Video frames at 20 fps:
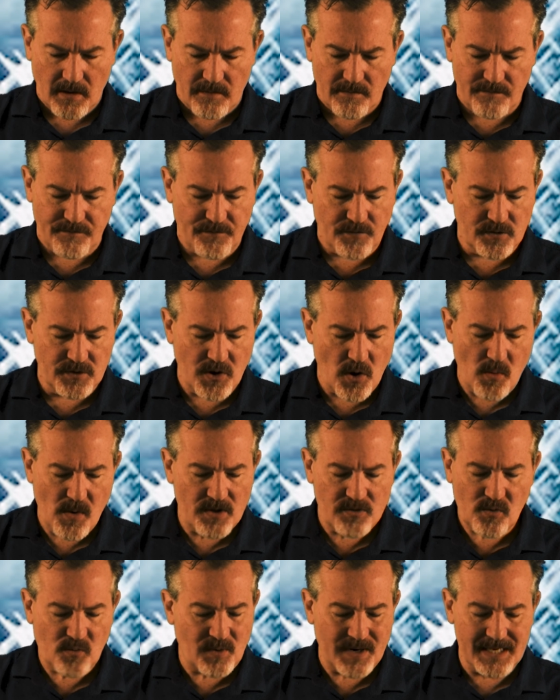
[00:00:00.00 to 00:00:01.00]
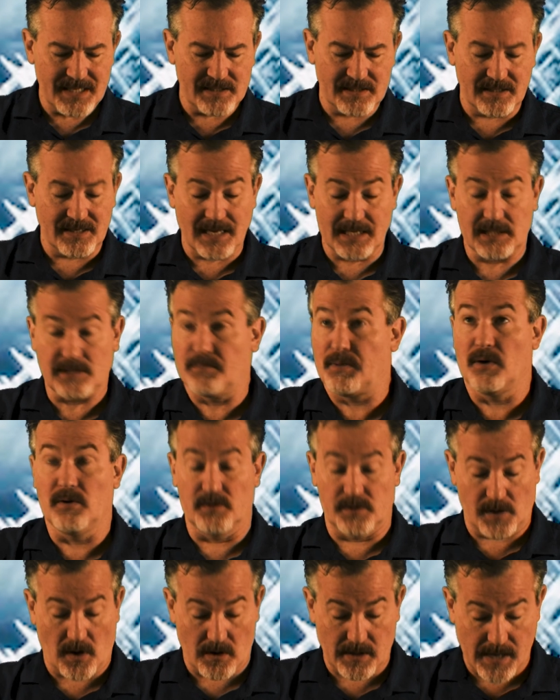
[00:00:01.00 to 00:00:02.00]
For no other reason, I
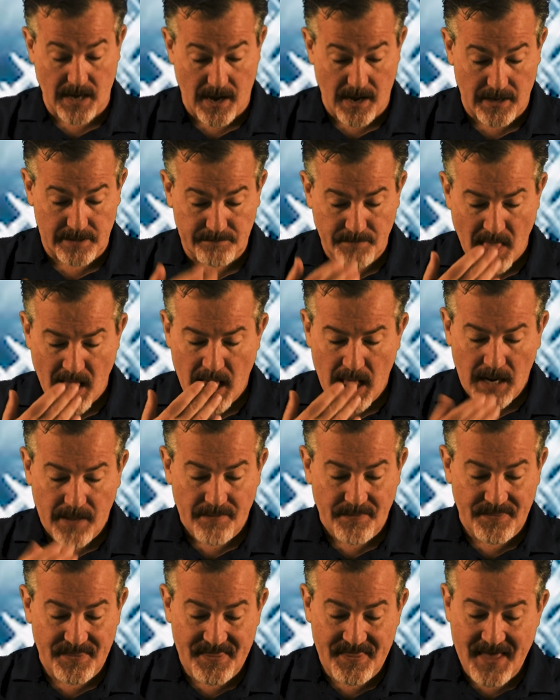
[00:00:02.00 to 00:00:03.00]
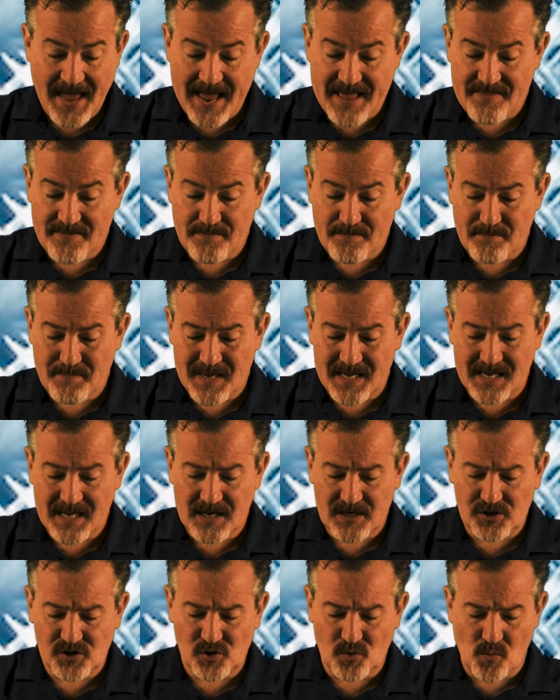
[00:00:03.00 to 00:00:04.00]
suppose, our God, than
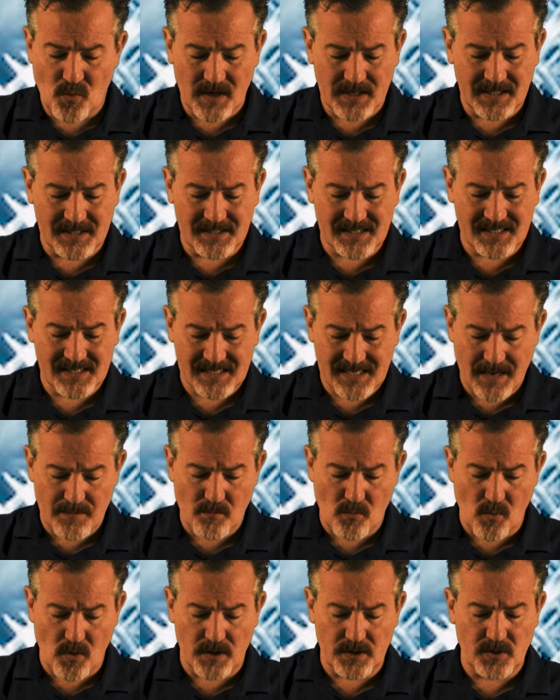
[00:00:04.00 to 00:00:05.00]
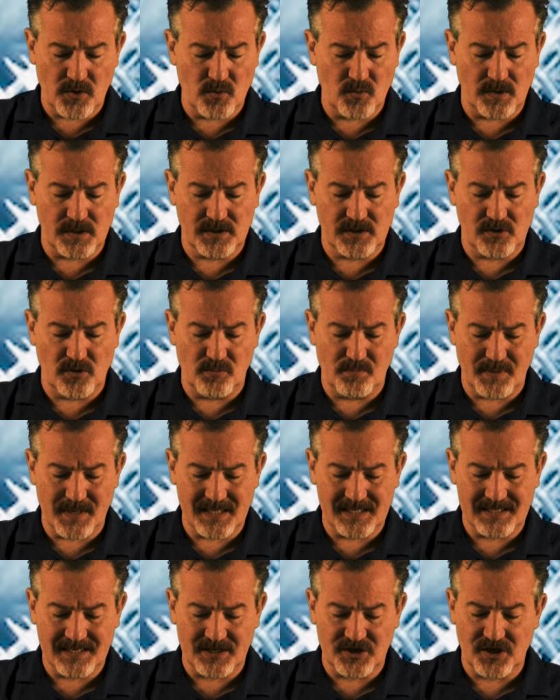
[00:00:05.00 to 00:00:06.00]
because you wanted someone who was to be
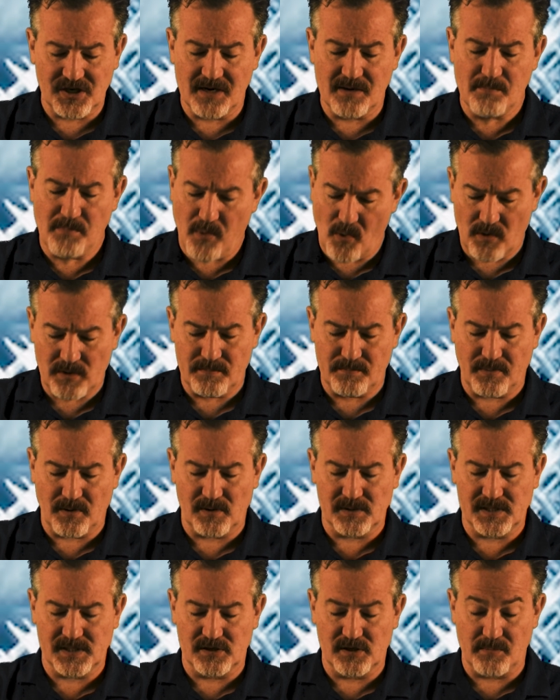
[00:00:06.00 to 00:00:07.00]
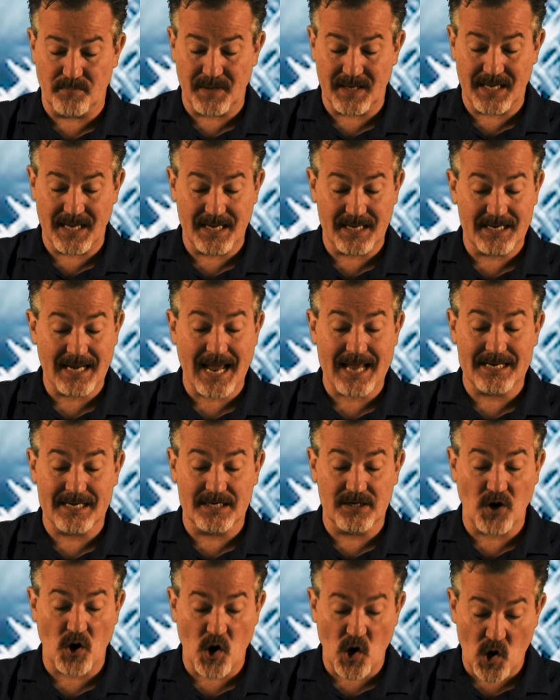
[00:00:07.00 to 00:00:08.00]
such an important person to begin at
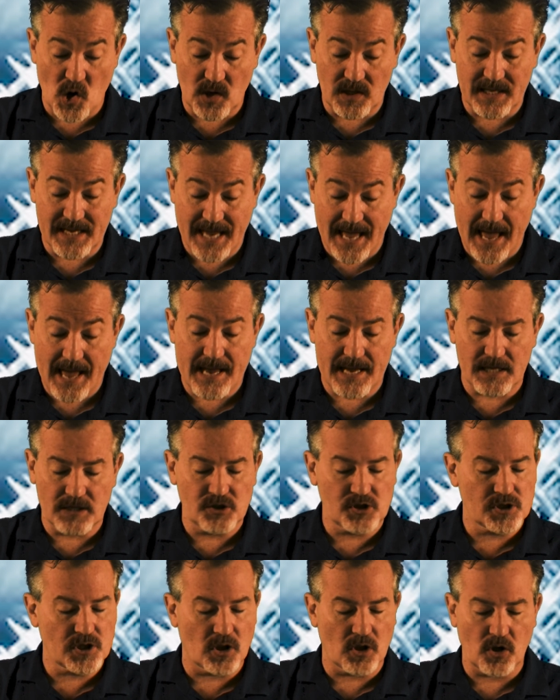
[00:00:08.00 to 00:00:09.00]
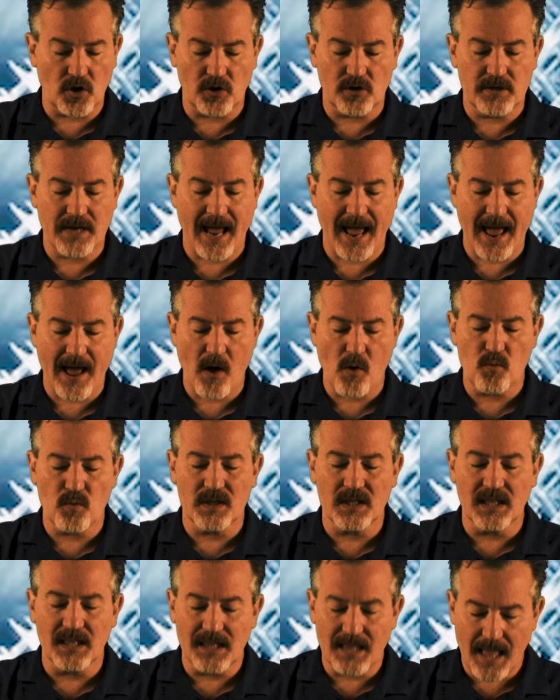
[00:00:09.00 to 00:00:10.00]
an early age to learn how
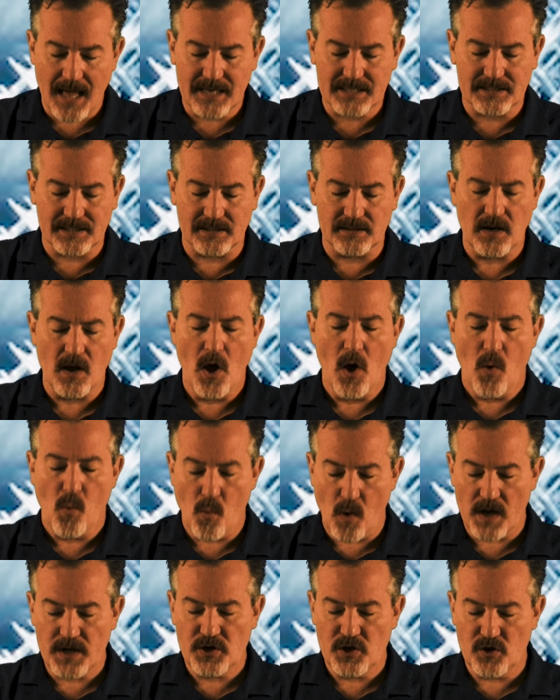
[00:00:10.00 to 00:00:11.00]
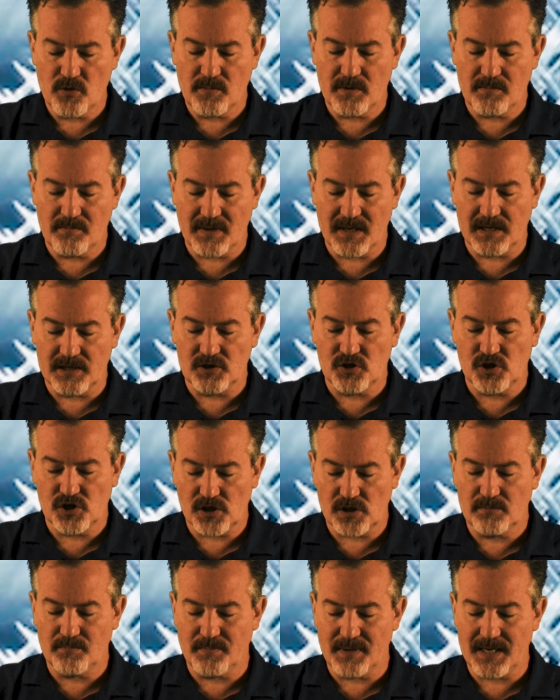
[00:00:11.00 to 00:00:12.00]
reluctant one human being
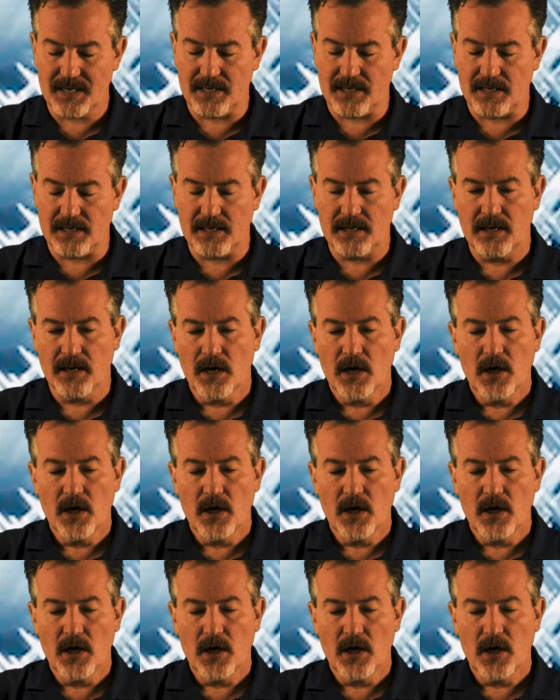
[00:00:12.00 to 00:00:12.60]
should be